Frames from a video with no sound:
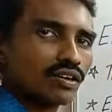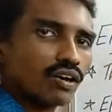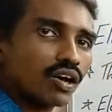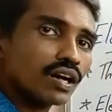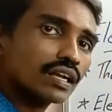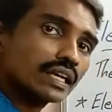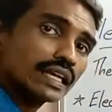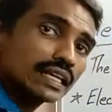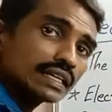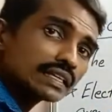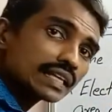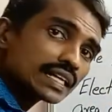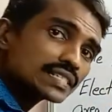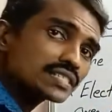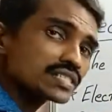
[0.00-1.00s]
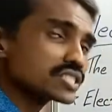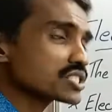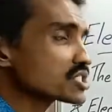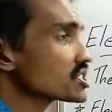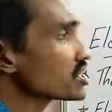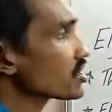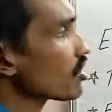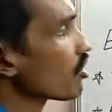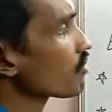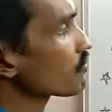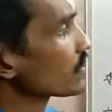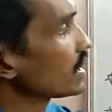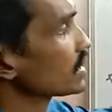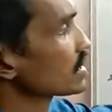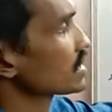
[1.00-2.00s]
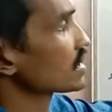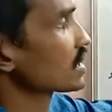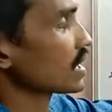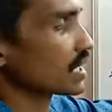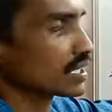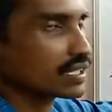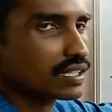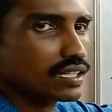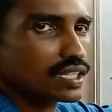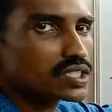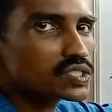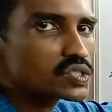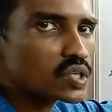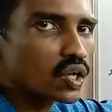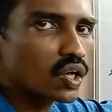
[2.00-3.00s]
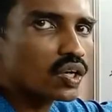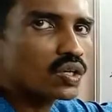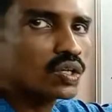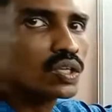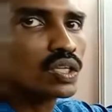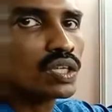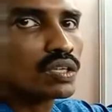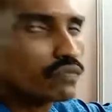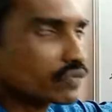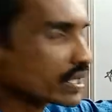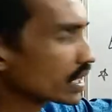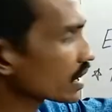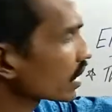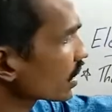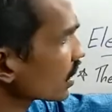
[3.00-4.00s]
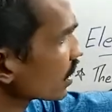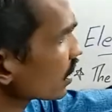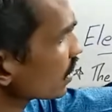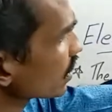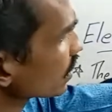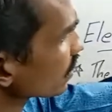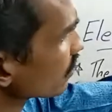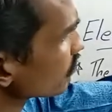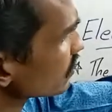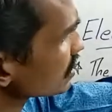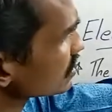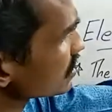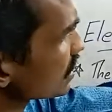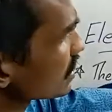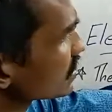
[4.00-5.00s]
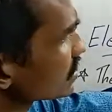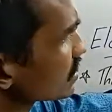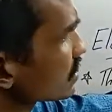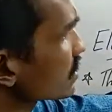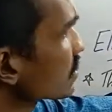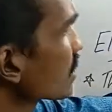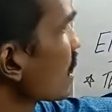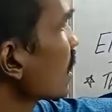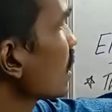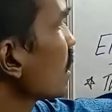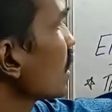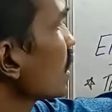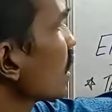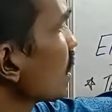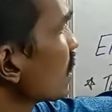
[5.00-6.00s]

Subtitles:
or intensity of electric current. So we represent the